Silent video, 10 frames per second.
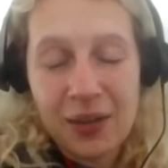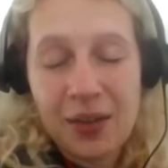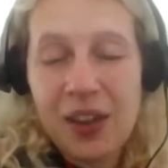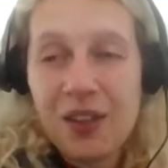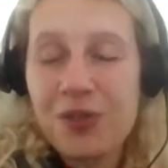
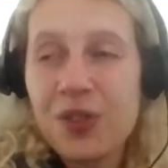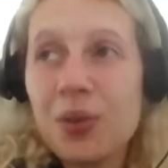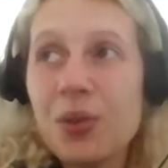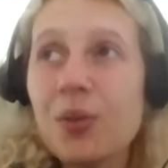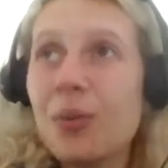If
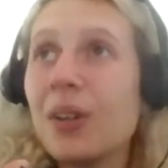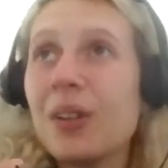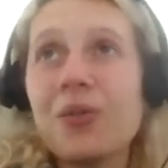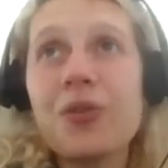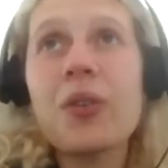you,
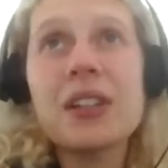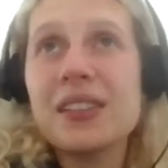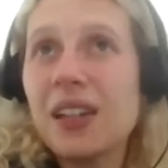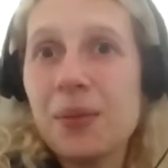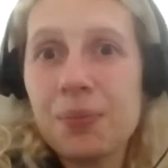for
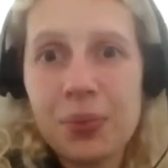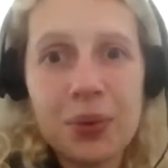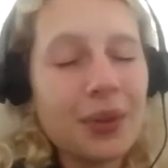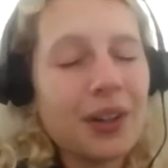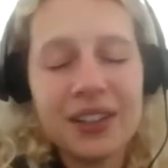
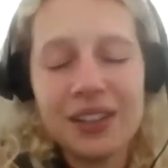example,